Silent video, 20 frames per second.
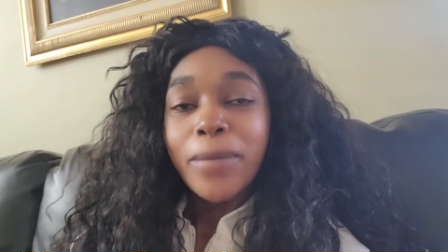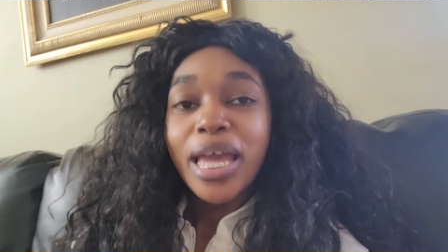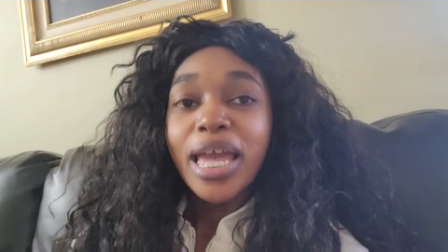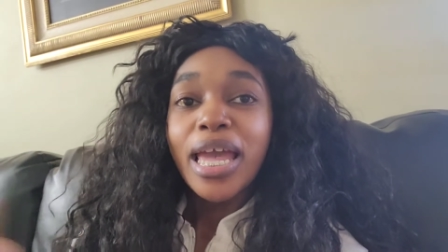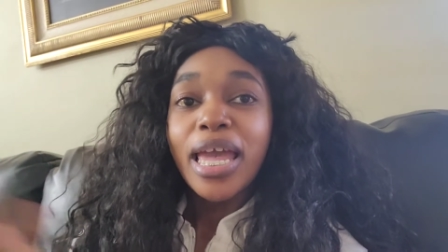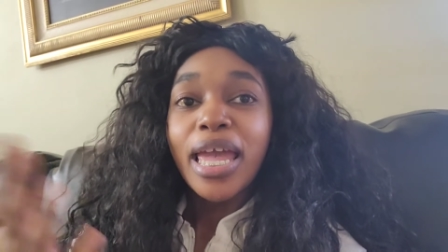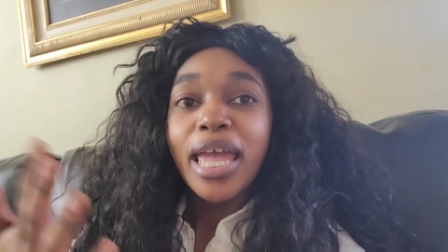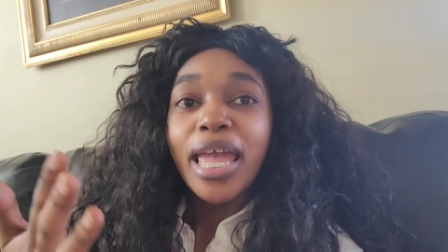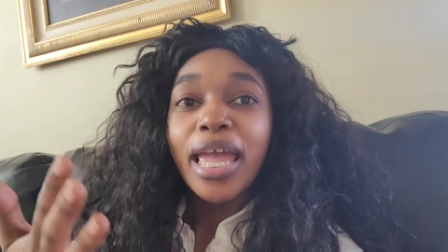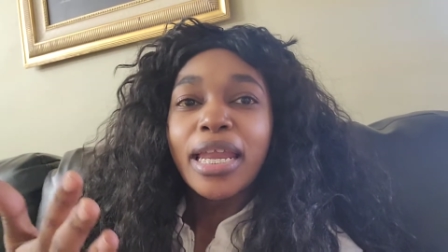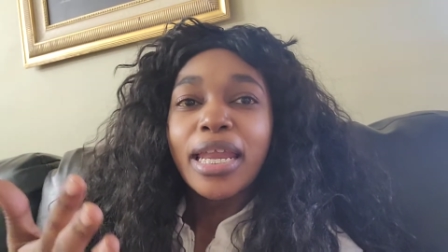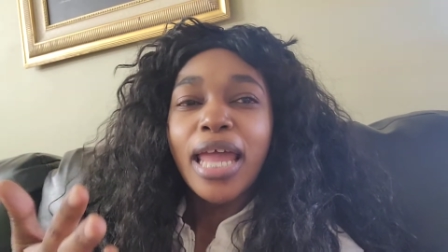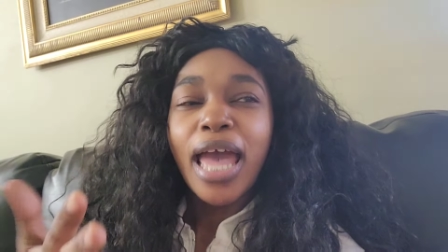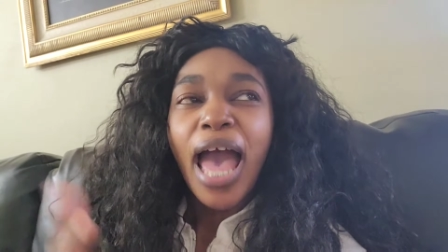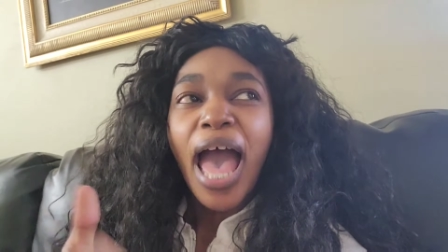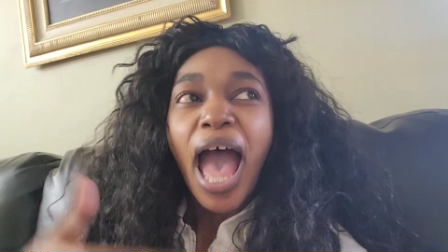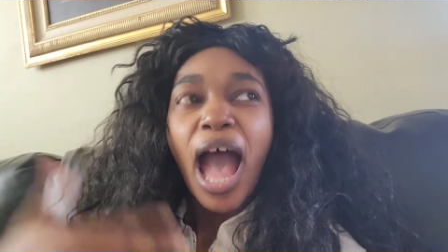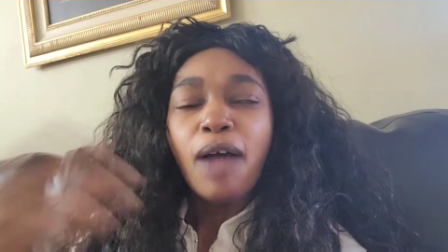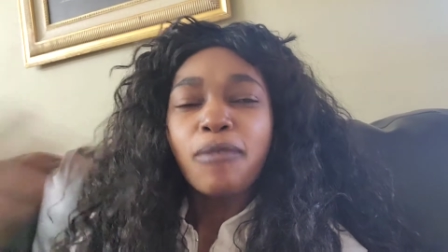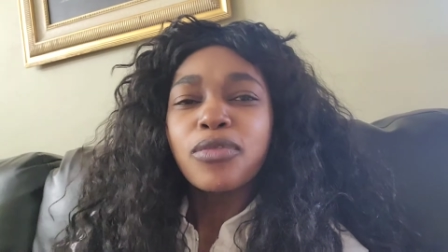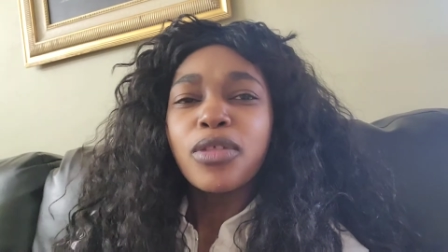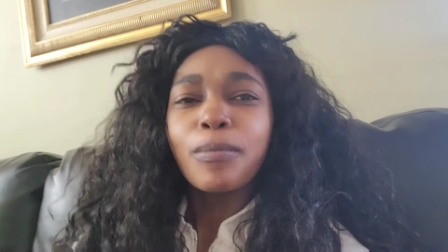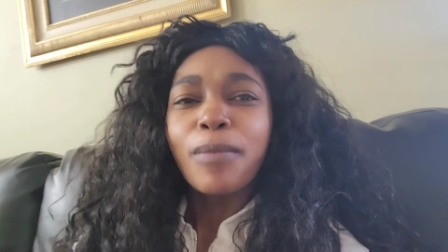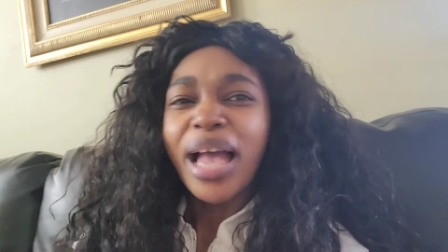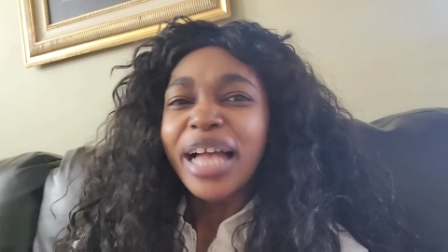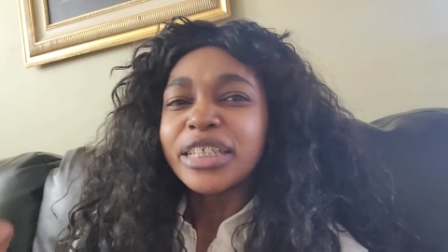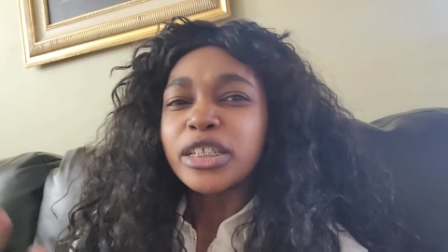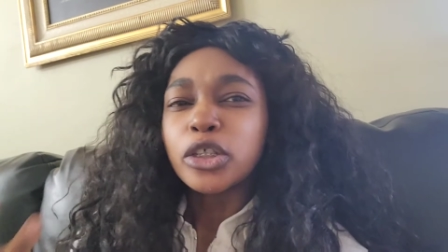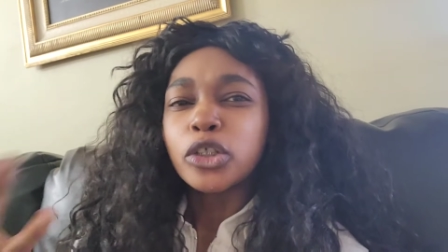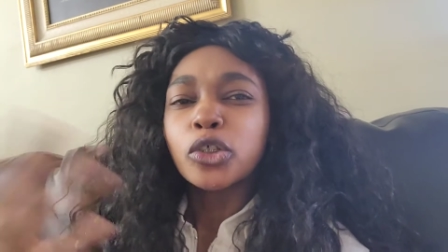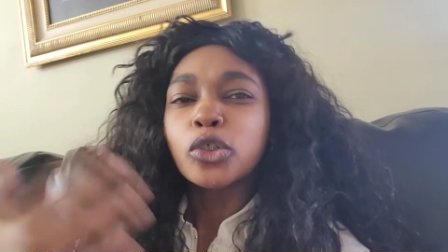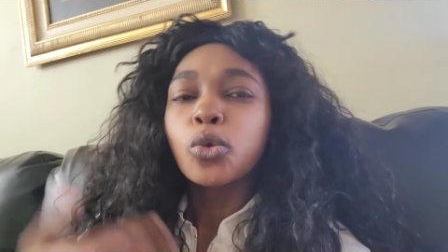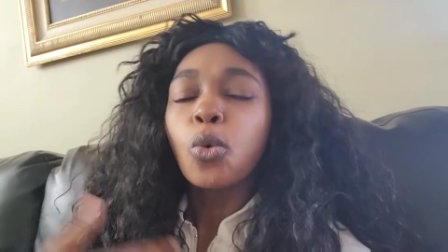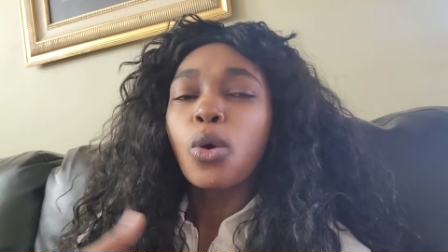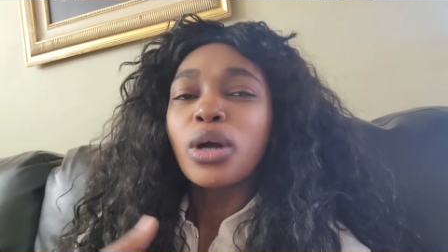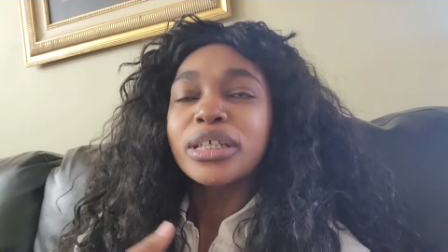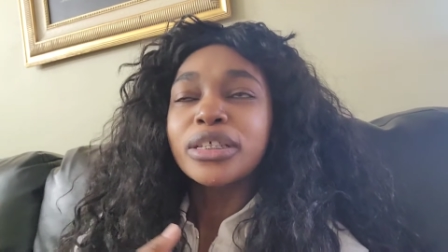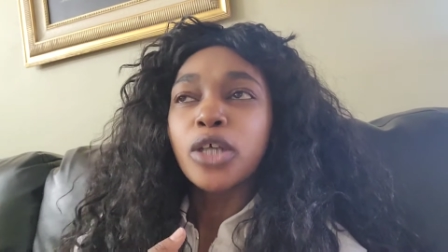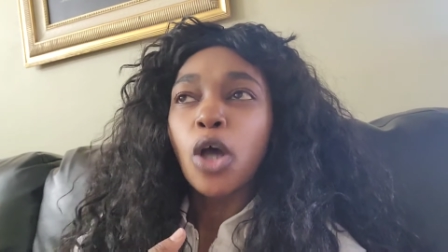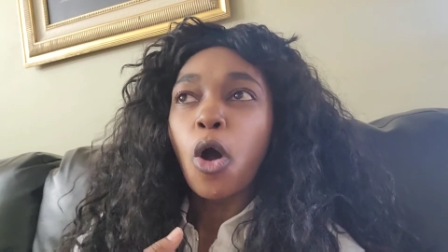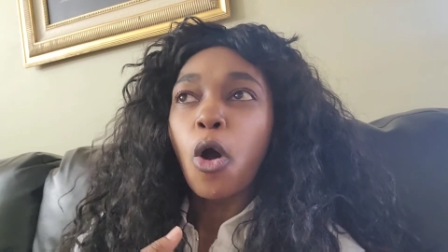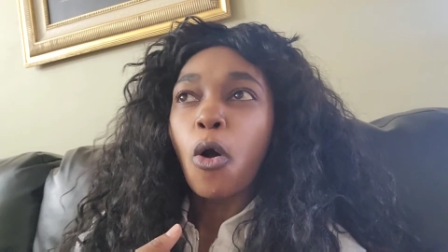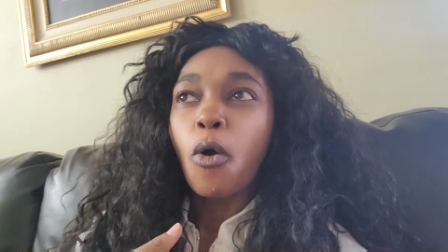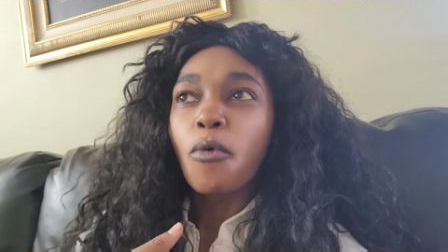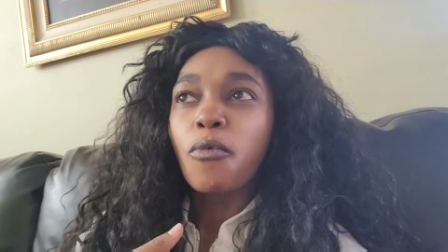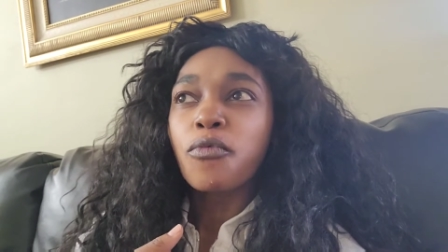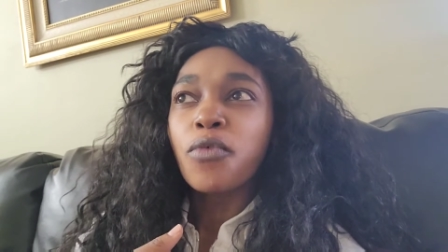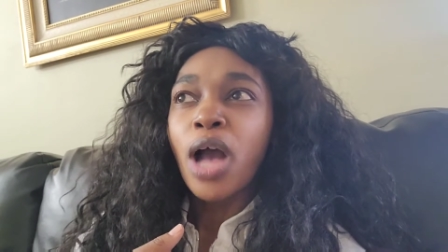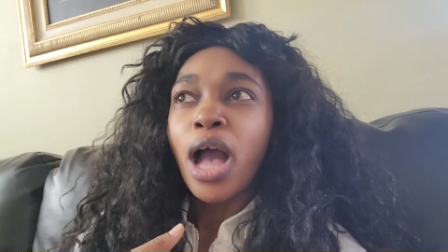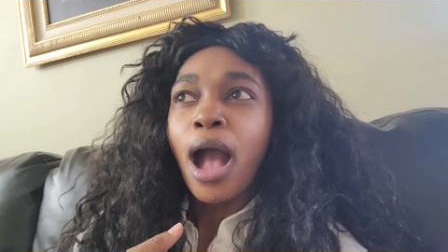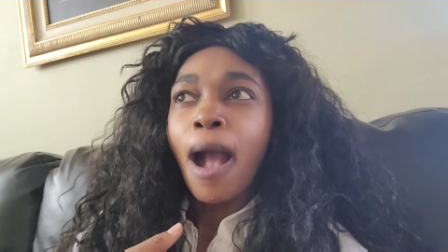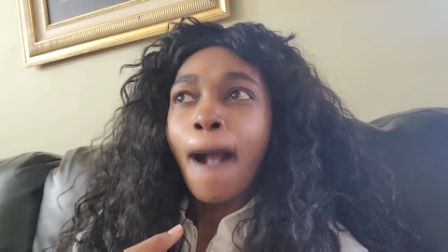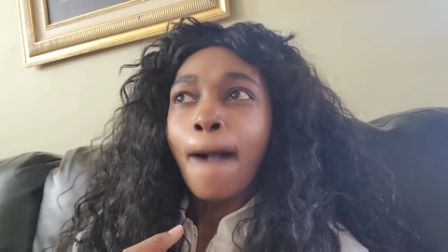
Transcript: and have them as a source of